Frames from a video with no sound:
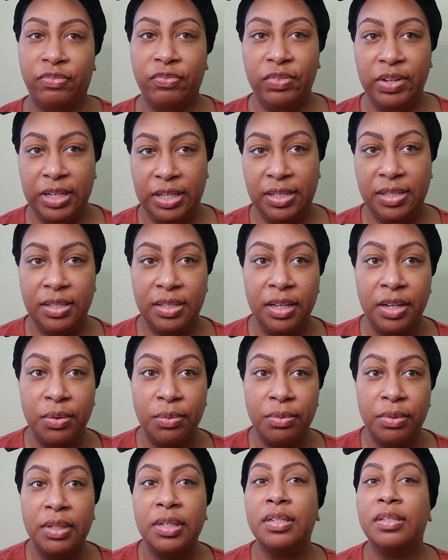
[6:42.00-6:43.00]
fix
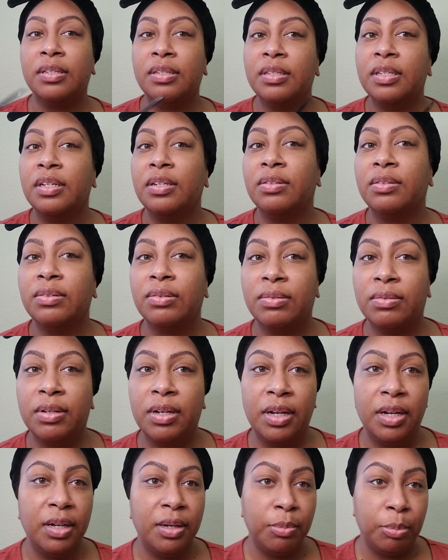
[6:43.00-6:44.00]
that with concealer,
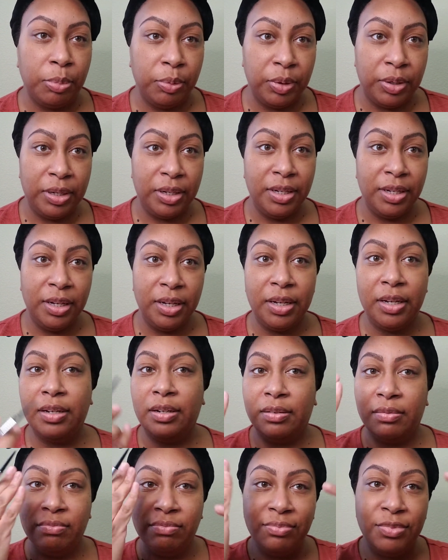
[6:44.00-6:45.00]
okay? But
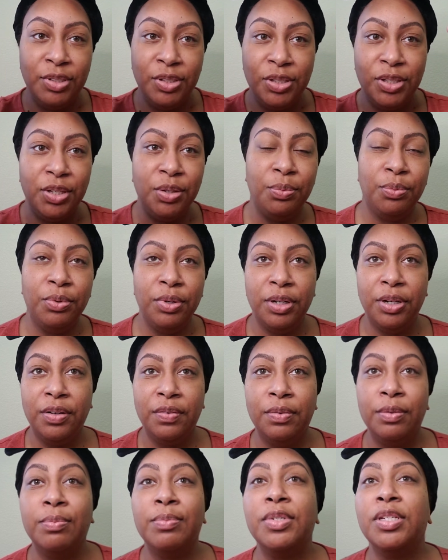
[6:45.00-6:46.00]
yeah, you see one
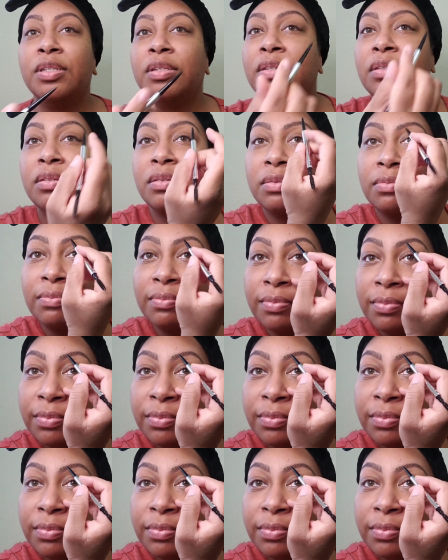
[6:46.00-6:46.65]
of them is